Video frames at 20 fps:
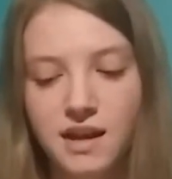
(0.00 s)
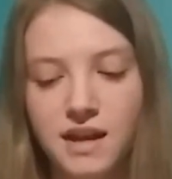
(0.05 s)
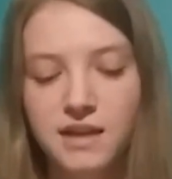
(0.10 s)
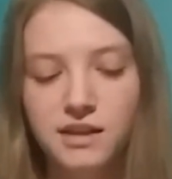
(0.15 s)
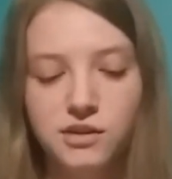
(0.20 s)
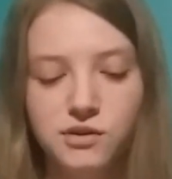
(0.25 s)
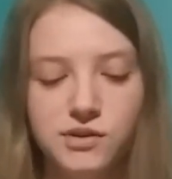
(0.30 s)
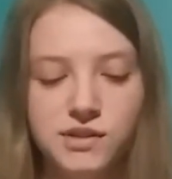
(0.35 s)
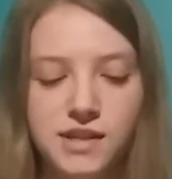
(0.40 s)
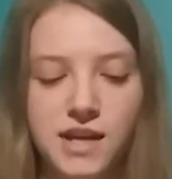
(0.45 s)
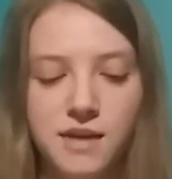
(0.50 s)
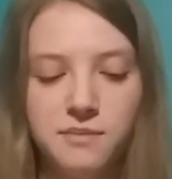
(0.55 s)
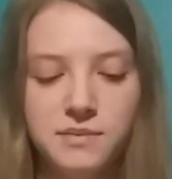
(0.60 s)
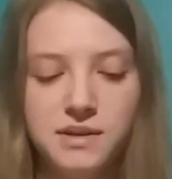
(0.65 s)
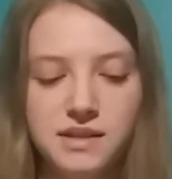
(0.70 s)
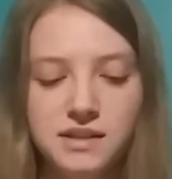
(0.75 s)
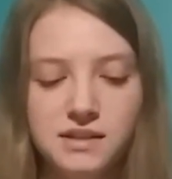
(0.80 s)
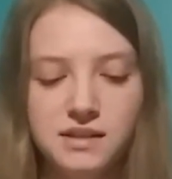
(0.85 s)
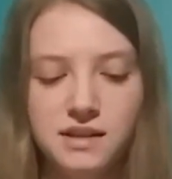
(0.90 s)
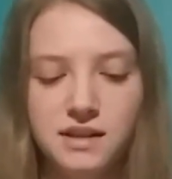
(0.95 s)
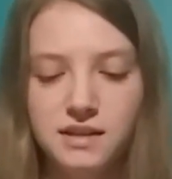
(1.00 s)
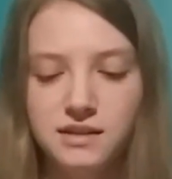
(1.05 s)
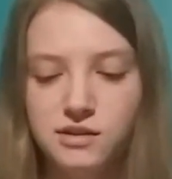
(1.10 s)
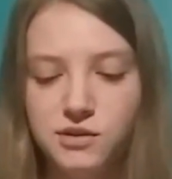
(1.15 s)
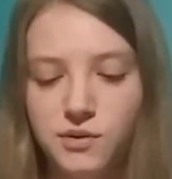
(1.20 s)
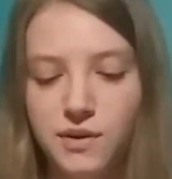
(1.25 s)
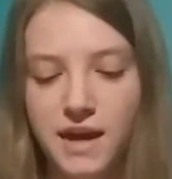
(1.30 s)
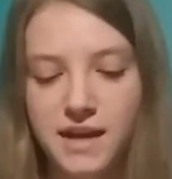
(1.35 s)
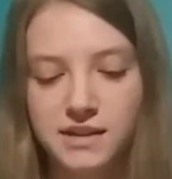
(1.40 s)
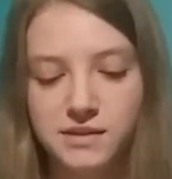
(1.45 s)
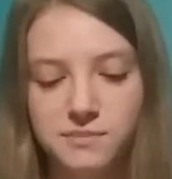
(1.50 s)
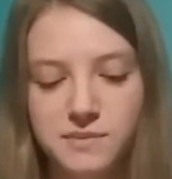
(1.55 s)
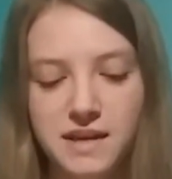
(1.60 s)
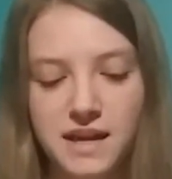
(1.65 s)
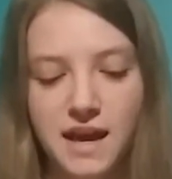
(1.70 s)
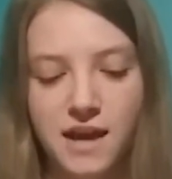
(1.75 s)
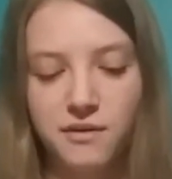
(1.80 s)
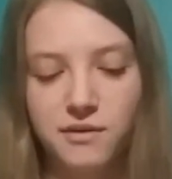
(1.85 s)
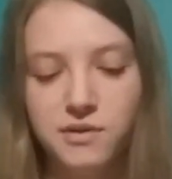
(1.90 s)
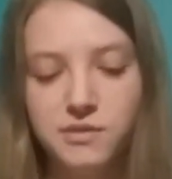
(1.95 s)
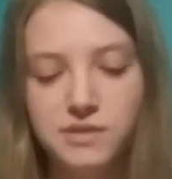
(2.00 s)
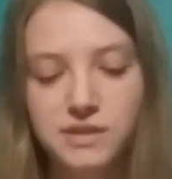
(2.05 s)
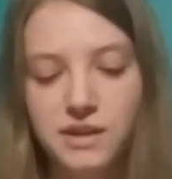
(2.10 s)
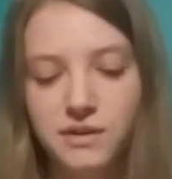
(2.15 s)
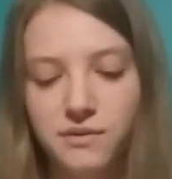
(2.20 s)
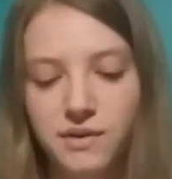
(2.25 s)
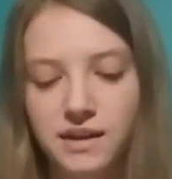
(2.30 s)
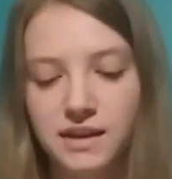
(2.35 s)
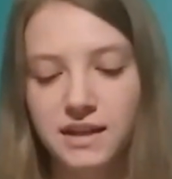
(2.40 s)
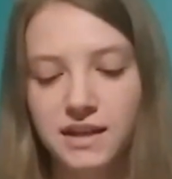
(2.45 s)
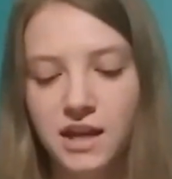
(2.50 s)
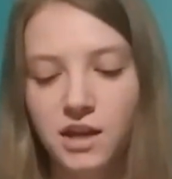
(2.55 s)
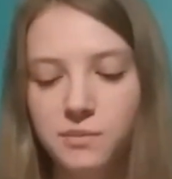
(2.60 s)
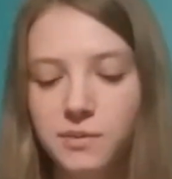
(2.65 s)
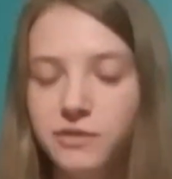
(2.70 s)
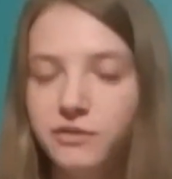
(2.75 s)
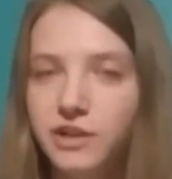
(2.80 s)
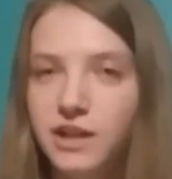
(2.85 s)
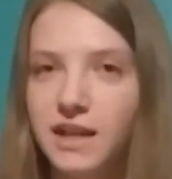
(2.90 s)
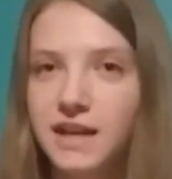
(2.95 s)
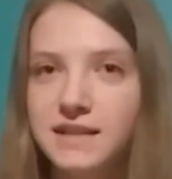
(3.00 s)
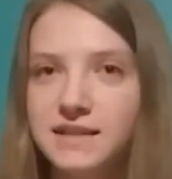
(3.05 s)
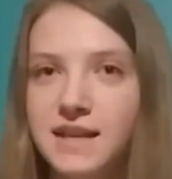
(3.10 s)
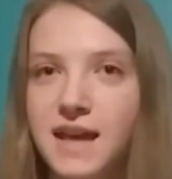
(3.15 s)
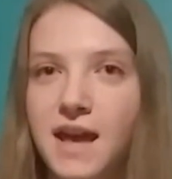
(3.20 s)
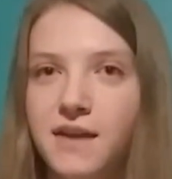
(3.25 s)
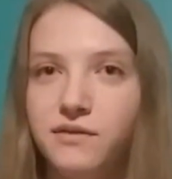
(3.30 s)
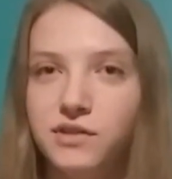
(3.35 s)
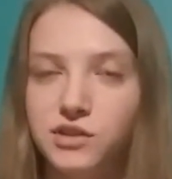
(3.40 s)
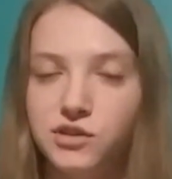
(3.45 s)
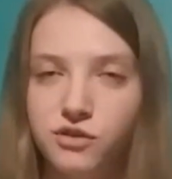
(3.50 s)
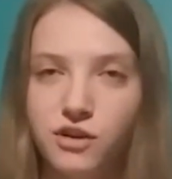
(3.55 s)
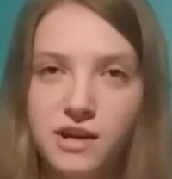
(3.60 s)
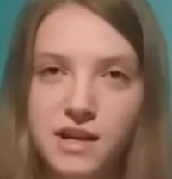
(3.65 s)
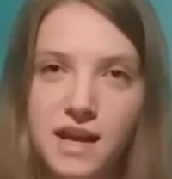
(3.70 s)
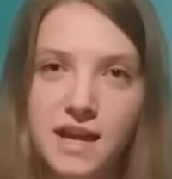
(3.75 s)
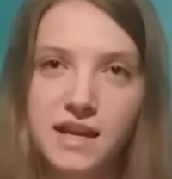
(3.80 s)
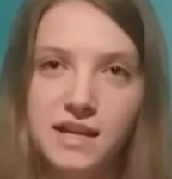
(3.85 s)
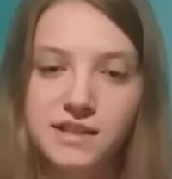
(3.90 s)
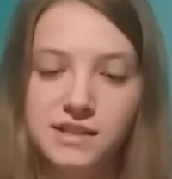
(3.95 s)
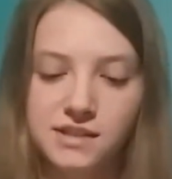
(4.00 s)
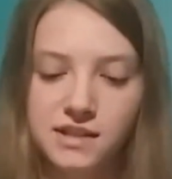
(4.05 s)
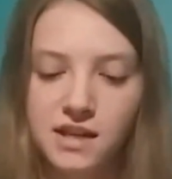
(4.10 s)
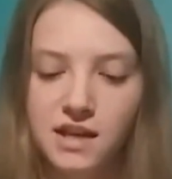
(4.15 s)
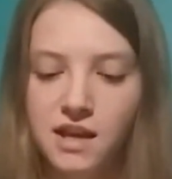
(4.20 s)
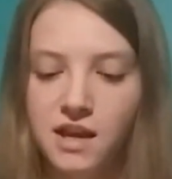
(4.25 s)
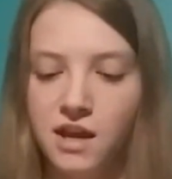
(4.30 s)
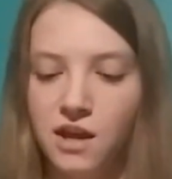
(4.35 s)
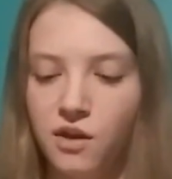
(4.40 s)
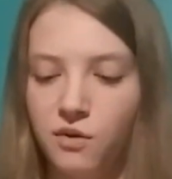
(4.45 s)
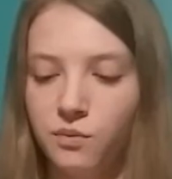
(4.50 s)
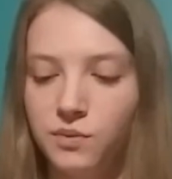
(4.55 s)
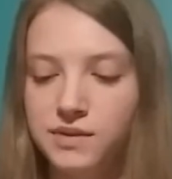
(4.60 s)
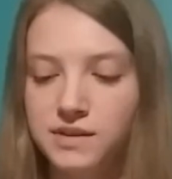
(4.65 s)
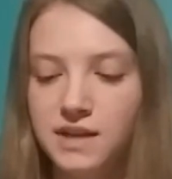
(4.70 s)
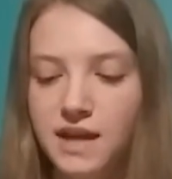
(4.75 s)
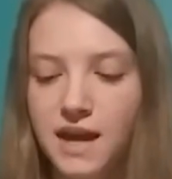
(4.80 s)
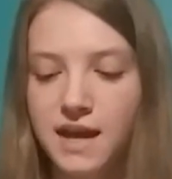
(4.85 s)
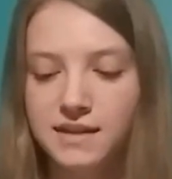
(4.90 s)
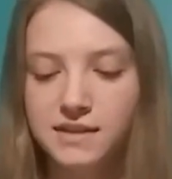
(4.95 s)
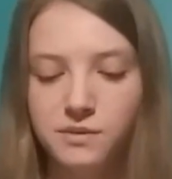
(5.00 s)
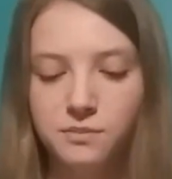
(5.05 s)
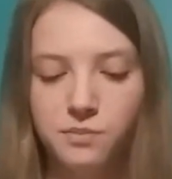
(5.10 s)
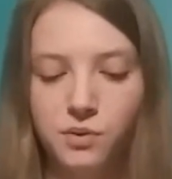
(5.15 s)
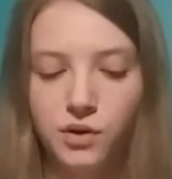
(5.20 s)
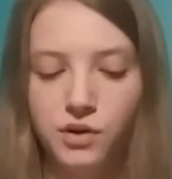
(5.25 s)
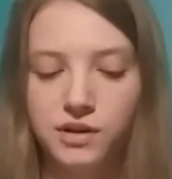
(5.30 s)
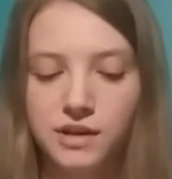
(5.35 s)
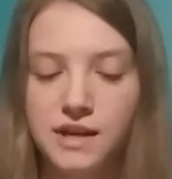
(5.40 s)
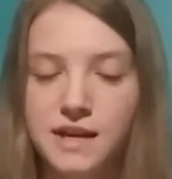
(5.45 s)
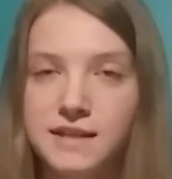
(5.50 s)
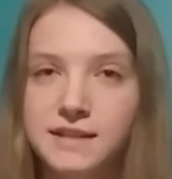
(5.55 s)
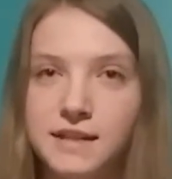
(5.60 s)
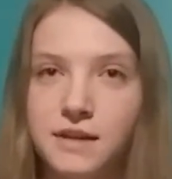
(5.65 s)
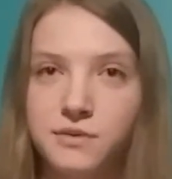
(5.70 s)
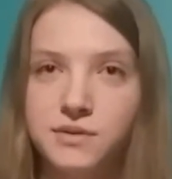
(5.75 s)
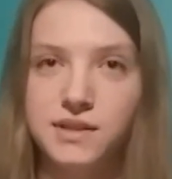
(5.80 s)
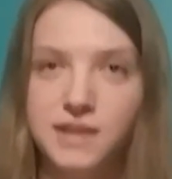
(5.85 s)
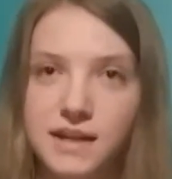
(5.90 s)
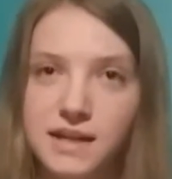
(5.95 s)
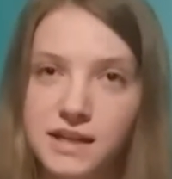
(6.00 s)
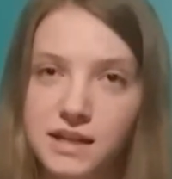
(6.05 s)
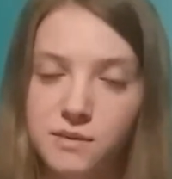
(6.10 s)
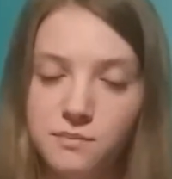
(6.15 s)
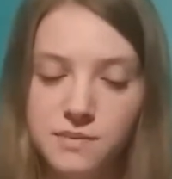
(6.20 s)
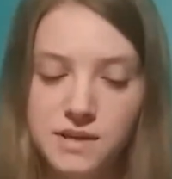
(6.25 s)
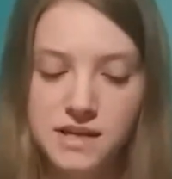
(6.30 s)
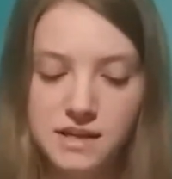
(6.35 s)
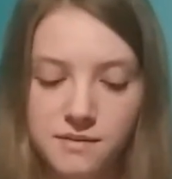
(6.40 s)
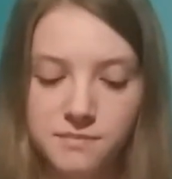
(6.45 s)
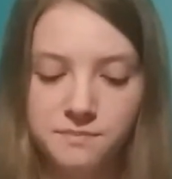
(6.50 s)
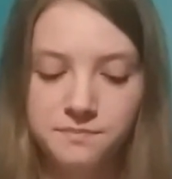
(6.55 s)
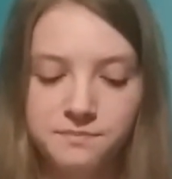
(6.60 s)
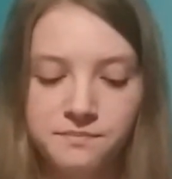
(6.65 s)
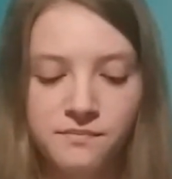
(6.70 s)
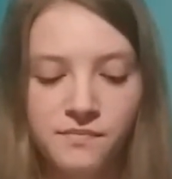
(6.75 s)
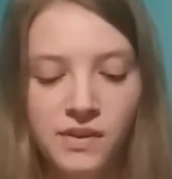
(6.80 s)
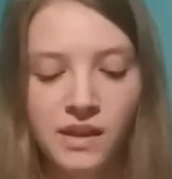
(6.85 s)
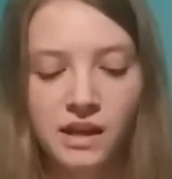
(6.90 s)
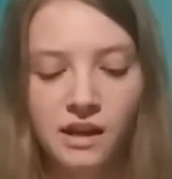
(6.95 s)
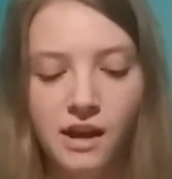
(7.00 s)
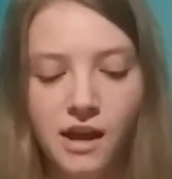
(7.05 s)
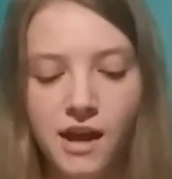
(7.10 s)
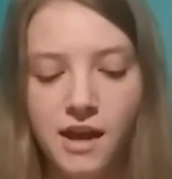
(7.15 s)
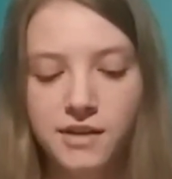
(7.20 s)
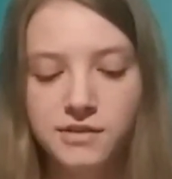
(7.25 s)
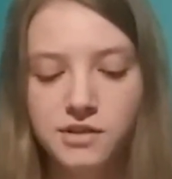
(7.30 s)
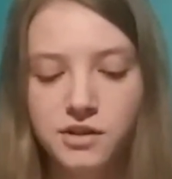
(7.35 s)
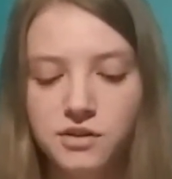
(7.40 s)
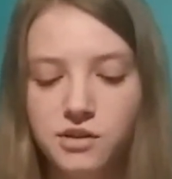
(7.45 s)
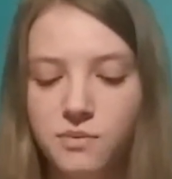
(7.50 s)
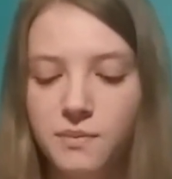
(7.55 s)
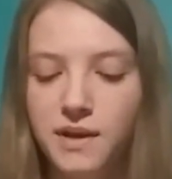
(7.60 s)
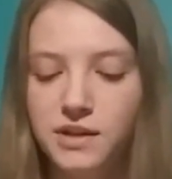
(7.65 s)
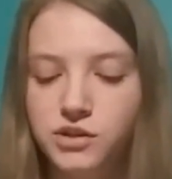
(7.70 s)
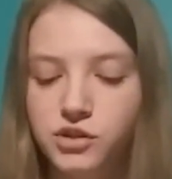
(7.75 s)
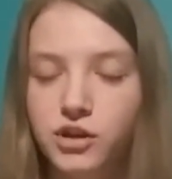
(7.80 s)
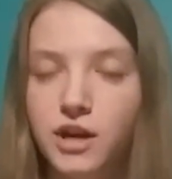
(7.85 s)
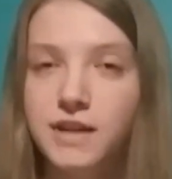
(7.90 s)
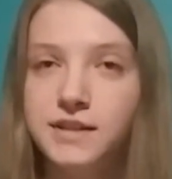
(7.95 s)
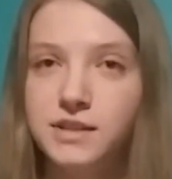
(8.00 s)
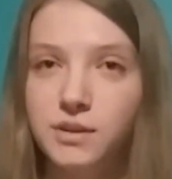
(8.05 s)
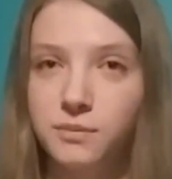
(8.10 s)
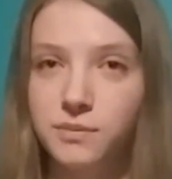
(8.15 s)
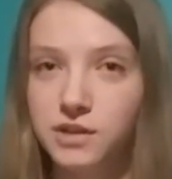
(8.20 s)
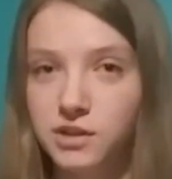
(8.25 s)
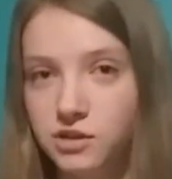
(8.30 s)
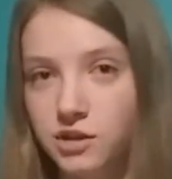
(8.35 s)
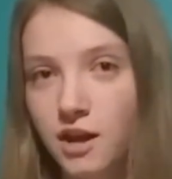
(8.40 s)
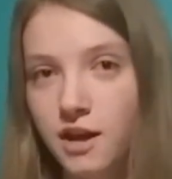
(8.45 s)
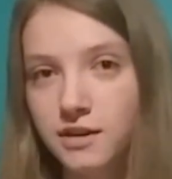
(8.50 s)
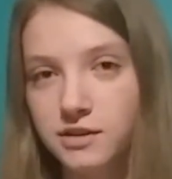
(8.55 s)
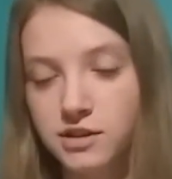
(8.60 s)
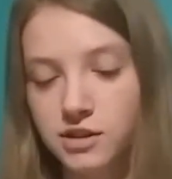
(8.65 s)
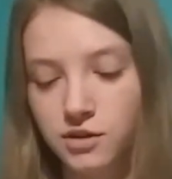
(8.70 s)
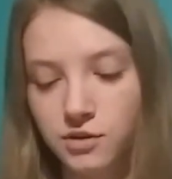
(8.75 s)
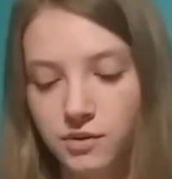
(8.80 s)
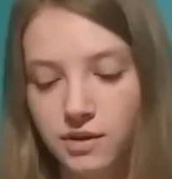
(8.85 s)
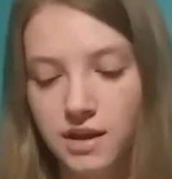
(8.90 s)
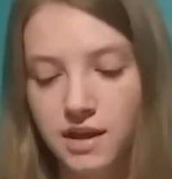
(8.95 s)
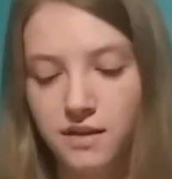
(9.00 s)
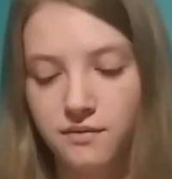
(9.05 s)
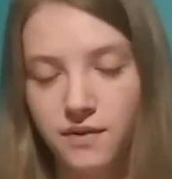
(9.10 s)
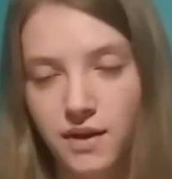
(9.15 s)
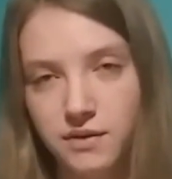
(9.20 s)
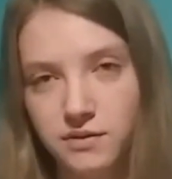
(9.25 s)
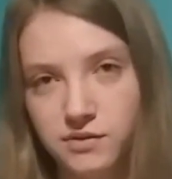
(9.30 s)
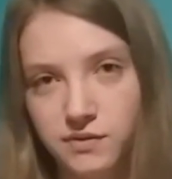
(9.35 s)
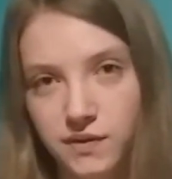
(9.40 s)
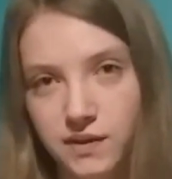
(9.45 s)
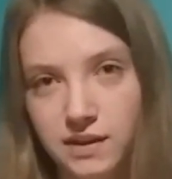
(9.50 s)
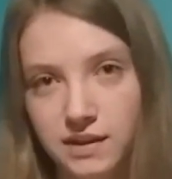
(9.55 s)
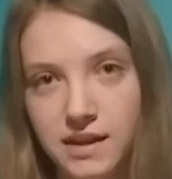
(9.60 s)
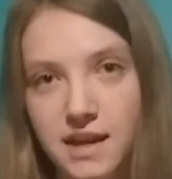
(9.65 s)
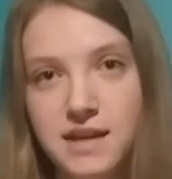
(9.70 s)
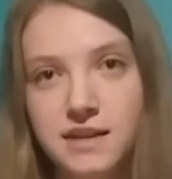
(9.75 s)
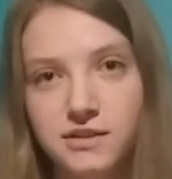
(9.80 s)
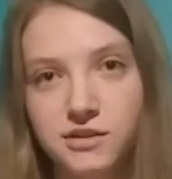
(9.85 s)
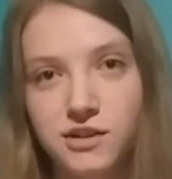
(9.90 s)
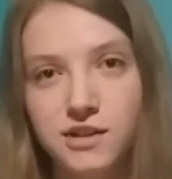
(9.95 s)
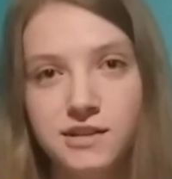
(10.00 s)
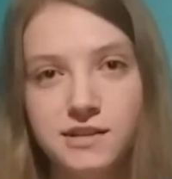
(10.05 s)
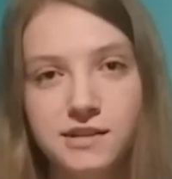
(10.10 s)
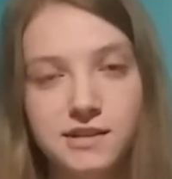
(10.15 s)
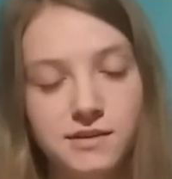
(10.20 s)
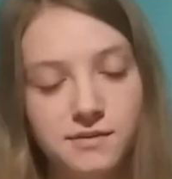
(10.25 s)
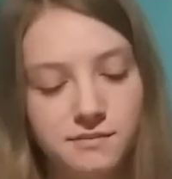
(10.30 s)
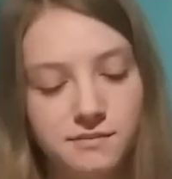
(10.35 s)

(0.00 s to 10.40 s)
you stopped me to ask me how I was doing and helped me realize that having straight A's was not as important as I was letting it be. Also, you made sure I had someone to talk to if I was feeling anxious.